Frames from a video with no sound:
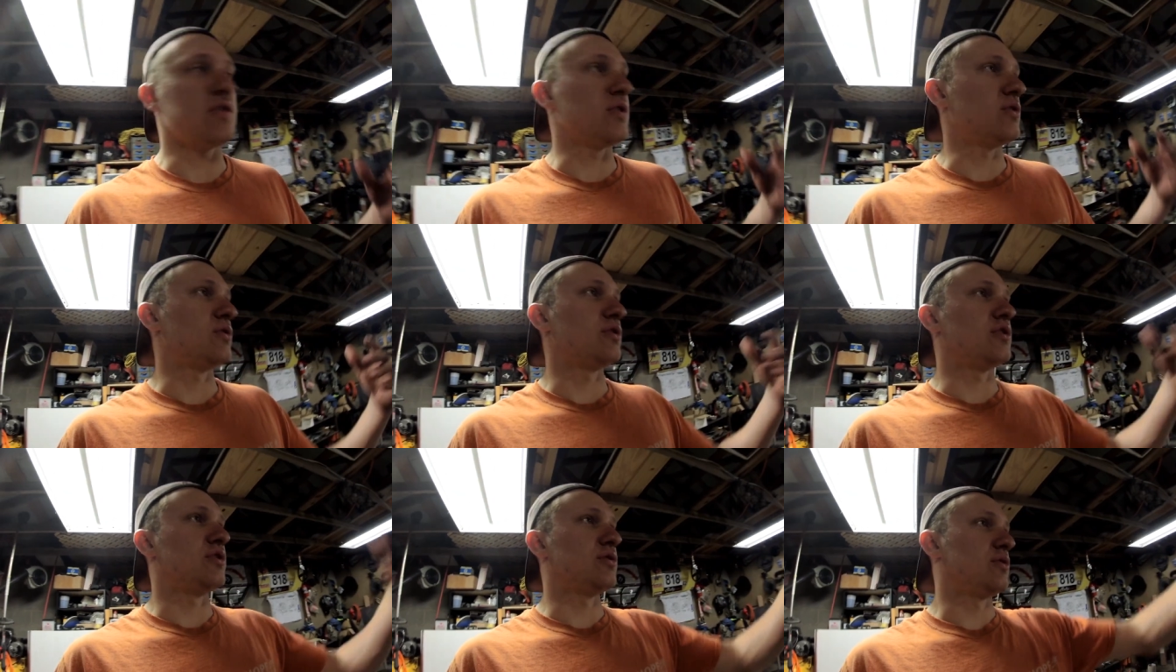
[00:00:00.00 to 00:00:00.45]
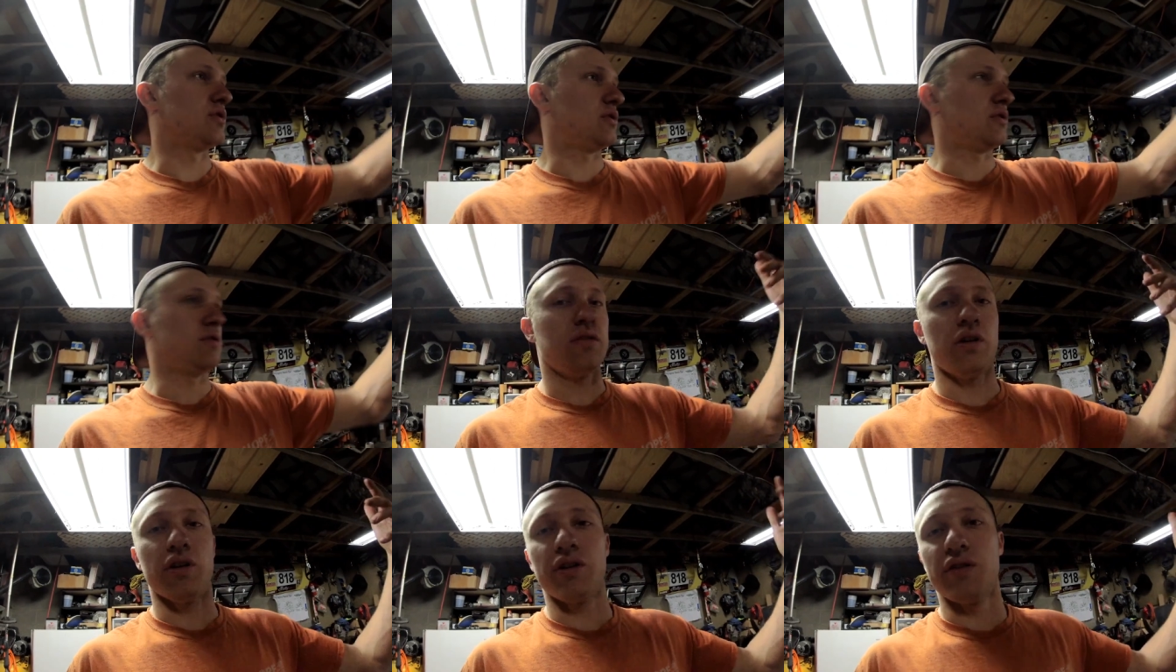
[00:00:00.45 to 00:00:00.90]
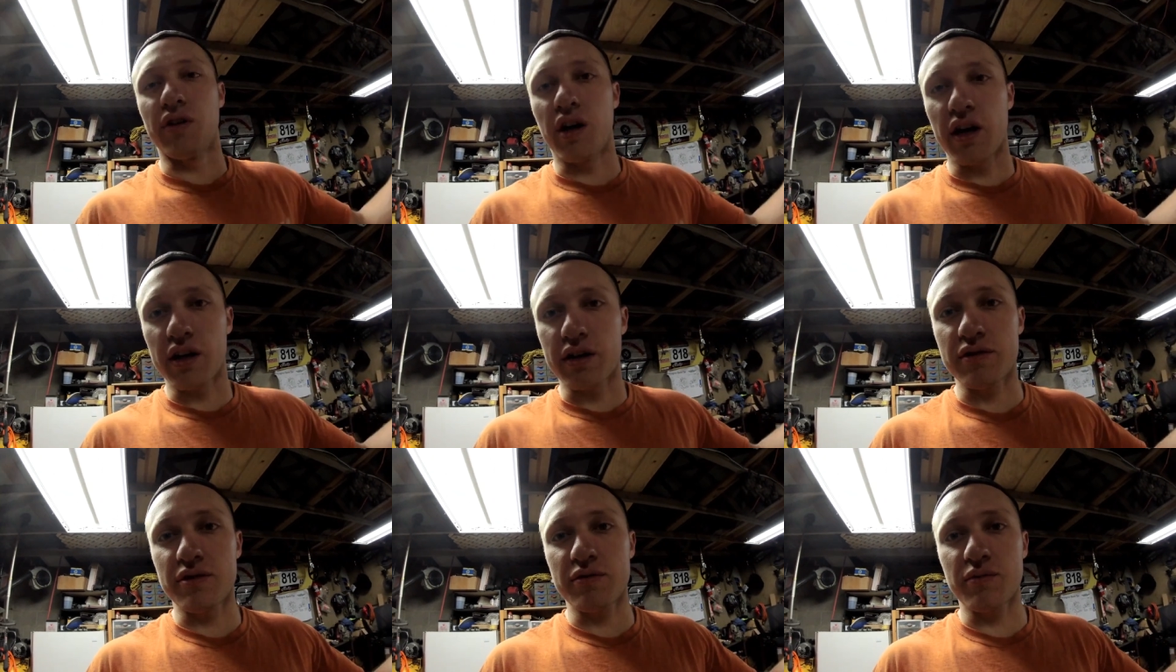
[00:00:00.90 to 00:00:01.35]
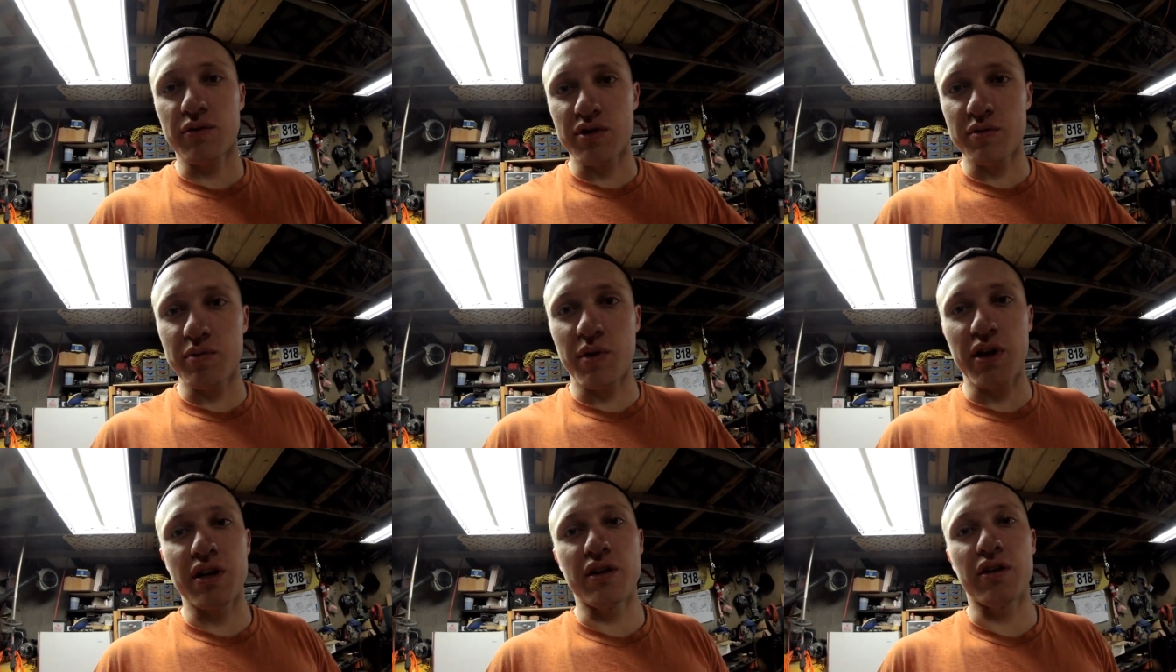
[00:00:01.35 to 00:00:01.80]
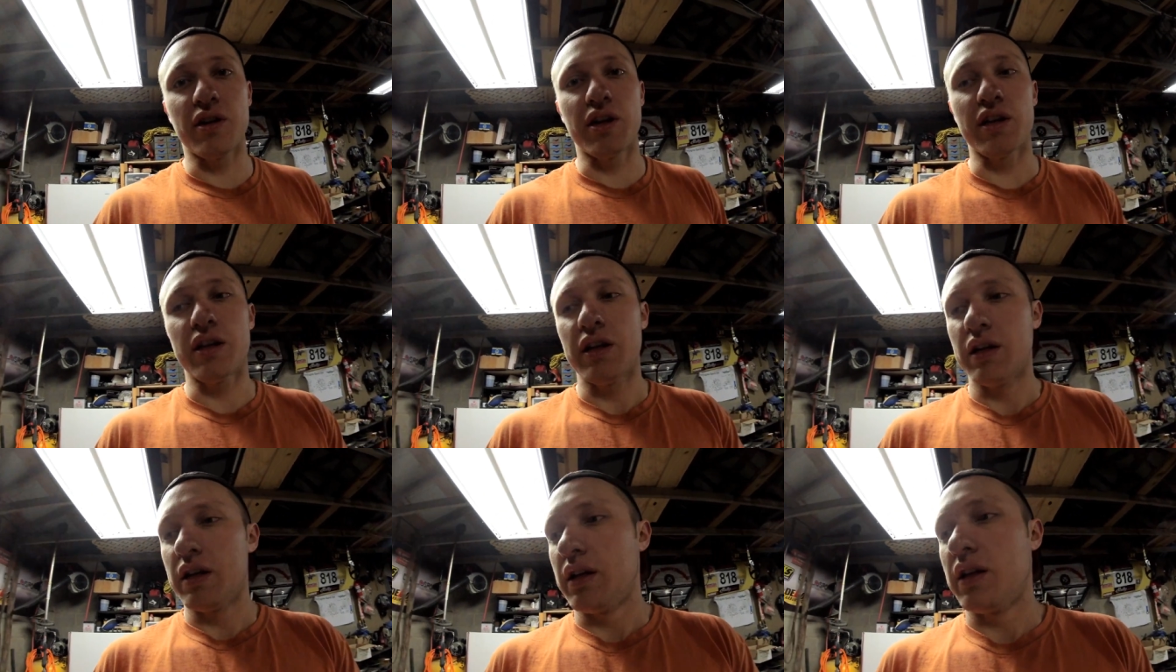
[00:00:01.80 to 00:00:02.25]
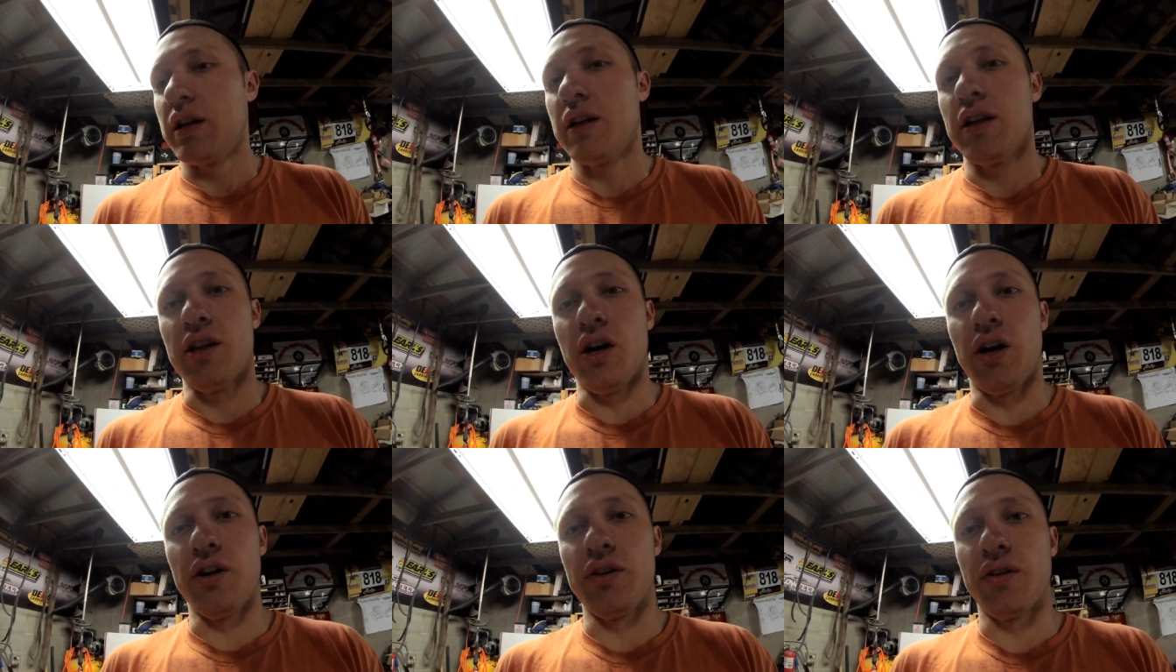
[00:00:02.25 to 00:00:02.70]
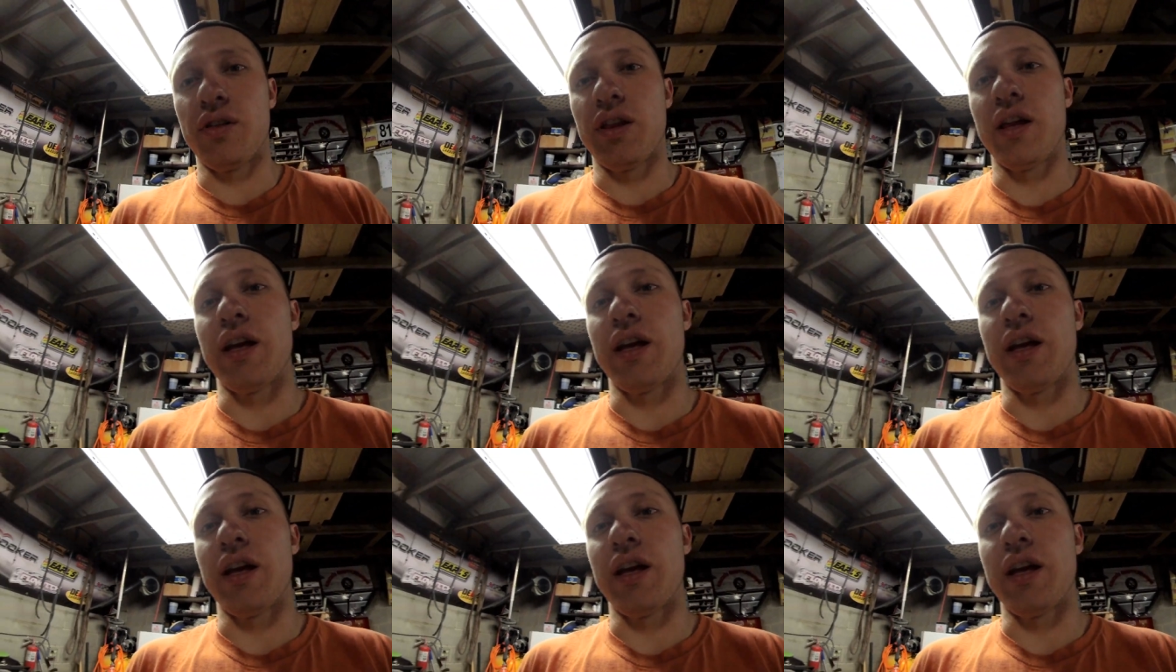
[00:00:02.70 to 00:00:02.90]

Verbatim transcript: So you do it on your rockers where it's painted already. The other